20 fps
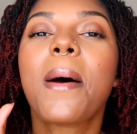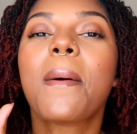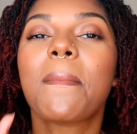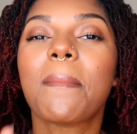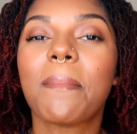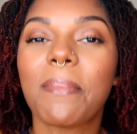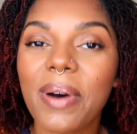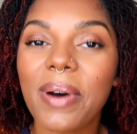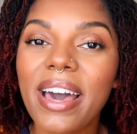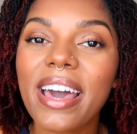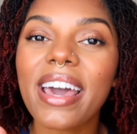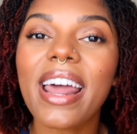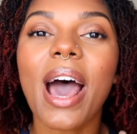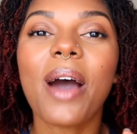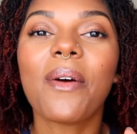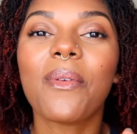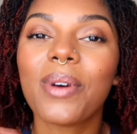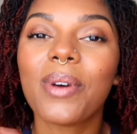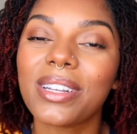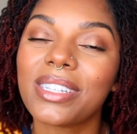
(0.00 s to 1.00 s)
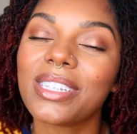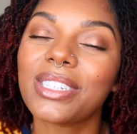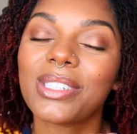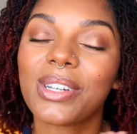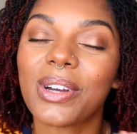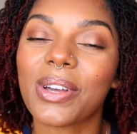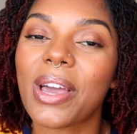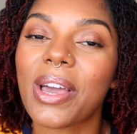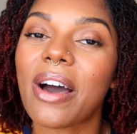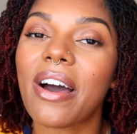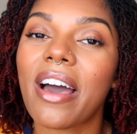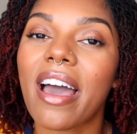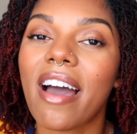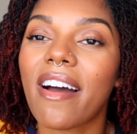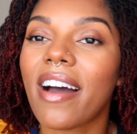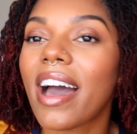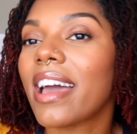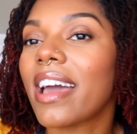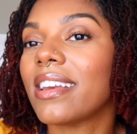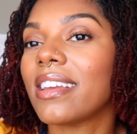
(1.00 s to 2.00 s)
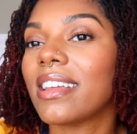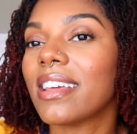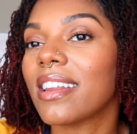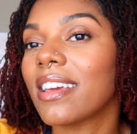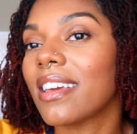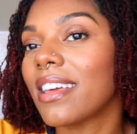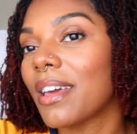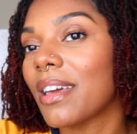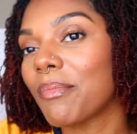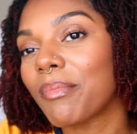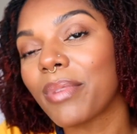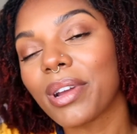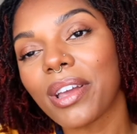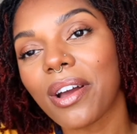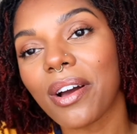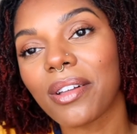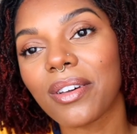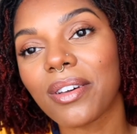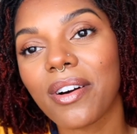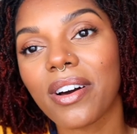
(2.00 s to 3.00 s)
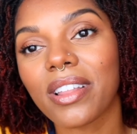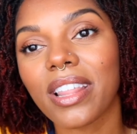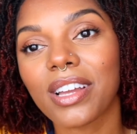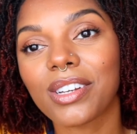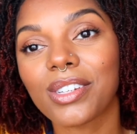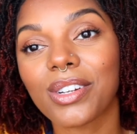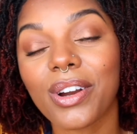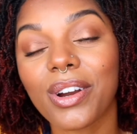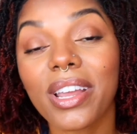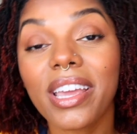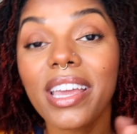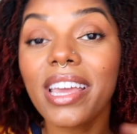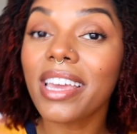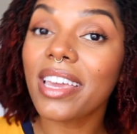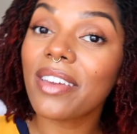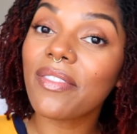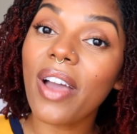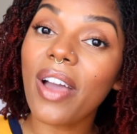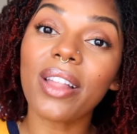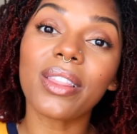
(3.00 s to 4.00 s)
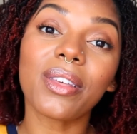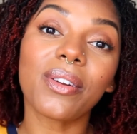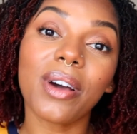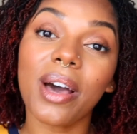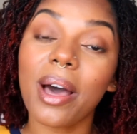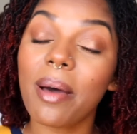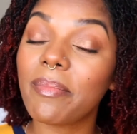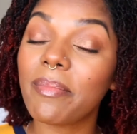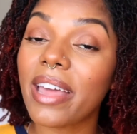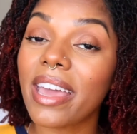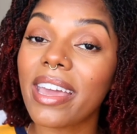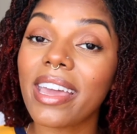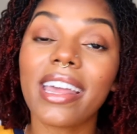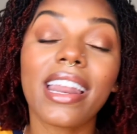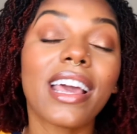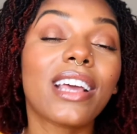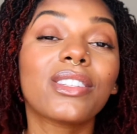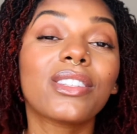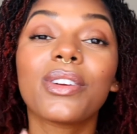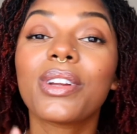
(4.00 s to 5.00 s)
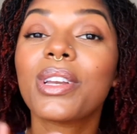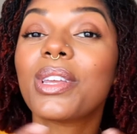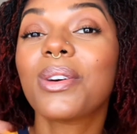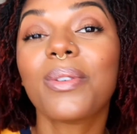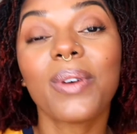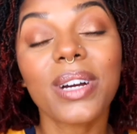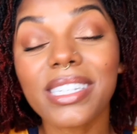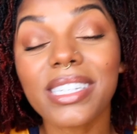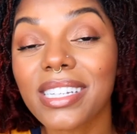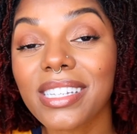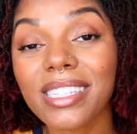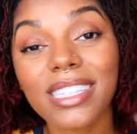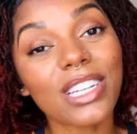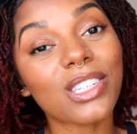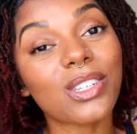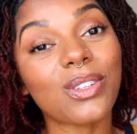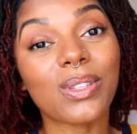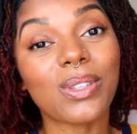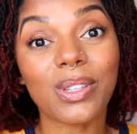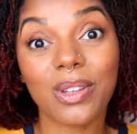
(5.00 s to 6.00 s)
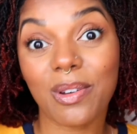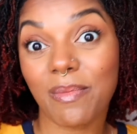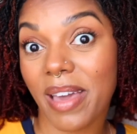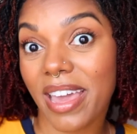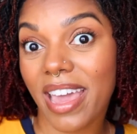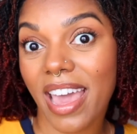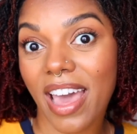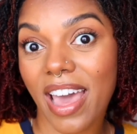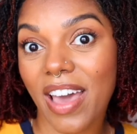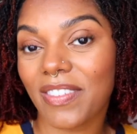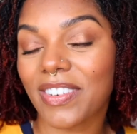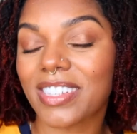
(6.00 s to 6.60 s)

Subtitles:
But I want to show y'all how I did it and bring y'all along on that journey and give y'all a little update and answer any questions that you still may have,